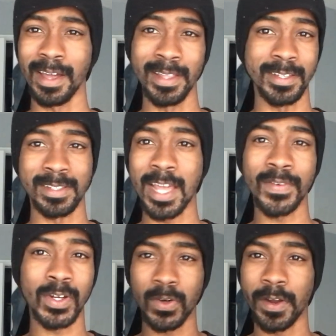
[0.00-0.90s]
It does not
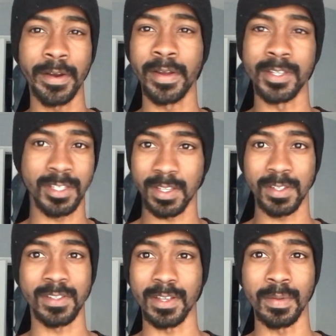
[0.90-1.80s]
require a
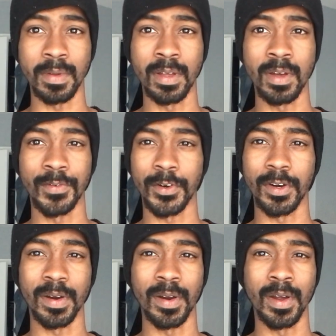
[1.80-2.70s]
system
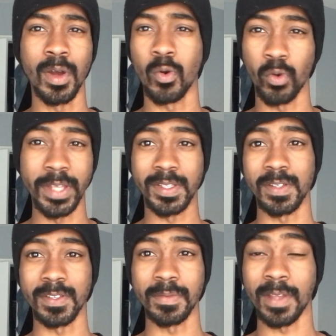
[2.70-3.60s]
for
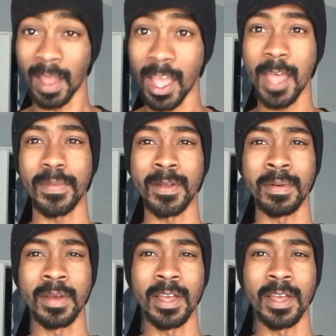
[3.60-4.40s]
racism to happen.